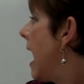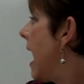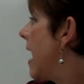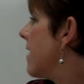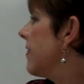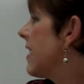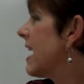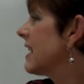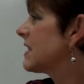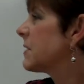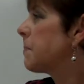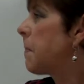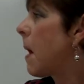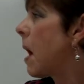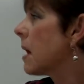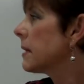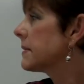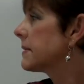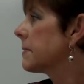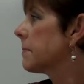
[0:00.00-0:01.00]
and that's
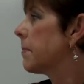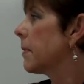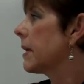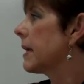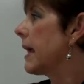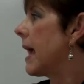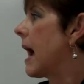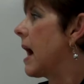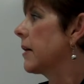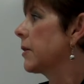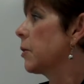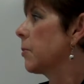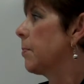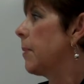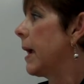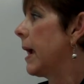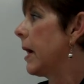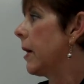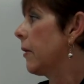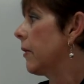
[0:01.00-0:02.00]
possibly how your
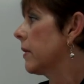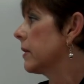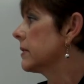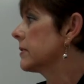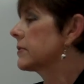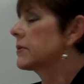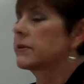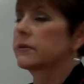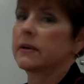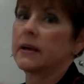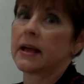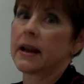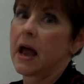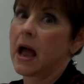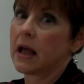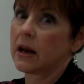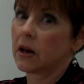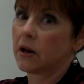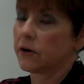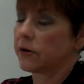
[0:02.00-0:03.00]
parents, and
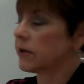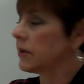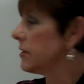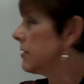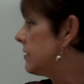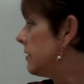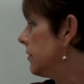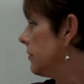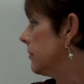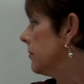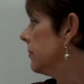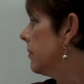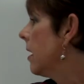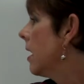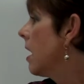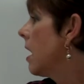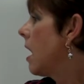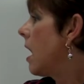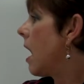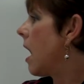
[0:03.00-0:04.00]
I learned it too,
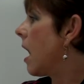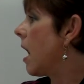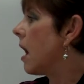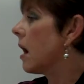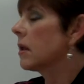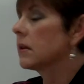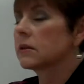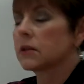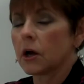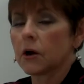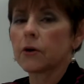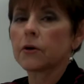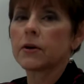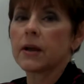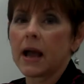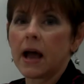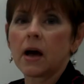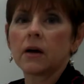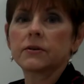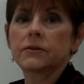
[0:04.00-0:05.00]

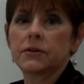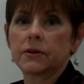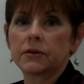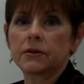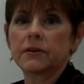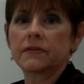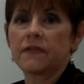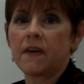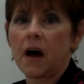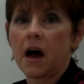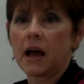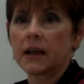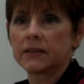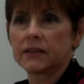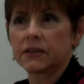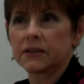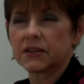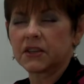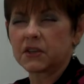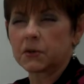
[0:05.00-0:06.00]
learned how to
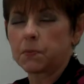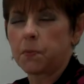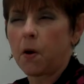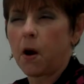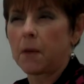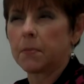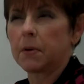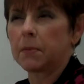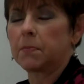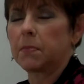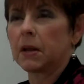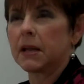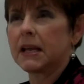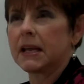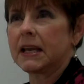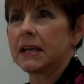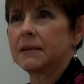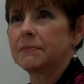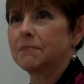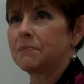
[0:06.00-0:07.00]
divide. This has
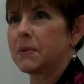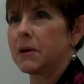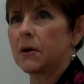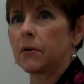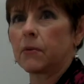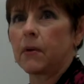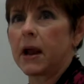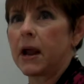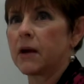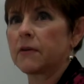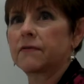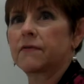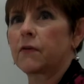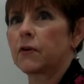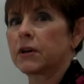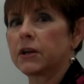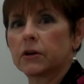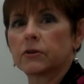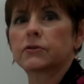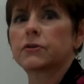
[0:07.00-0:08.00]
probably been around
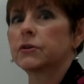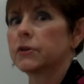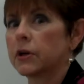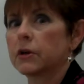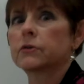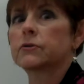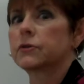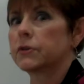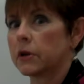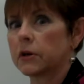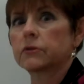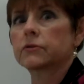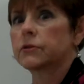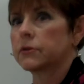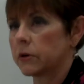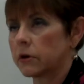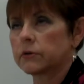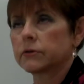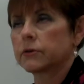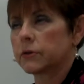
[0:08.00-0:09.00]
for years and years and
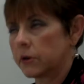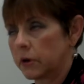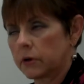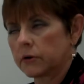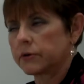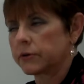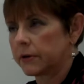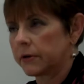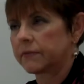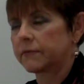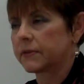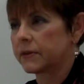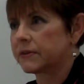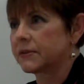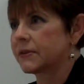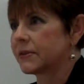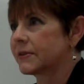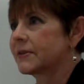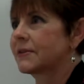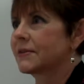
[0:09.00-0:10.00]
years and years and years.
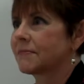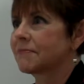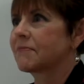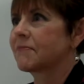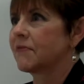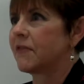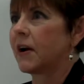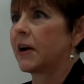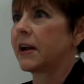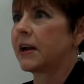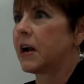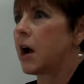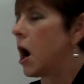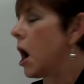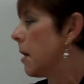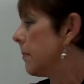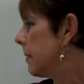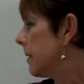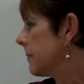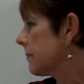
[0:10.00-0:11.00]
This is very
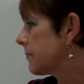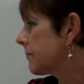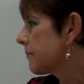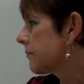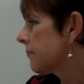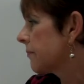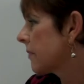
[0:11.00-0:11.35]
common.